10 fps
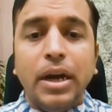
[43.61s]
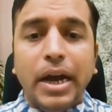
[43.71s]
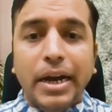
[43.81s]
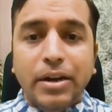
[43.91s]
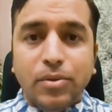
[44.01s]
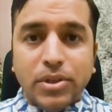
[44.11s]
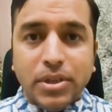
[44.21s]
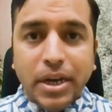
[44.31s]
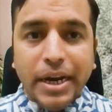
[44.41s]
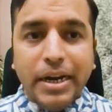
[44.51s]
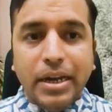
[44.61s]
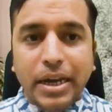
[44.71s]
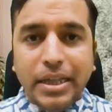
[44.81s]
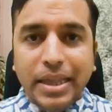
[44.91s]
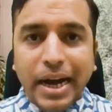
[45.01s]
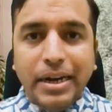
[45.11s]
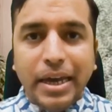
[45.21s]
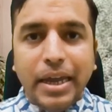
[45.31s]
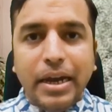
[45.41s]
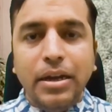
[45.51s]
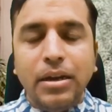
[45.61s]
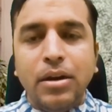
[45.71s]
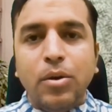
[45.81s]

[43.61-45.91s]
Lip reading: and it was written in that era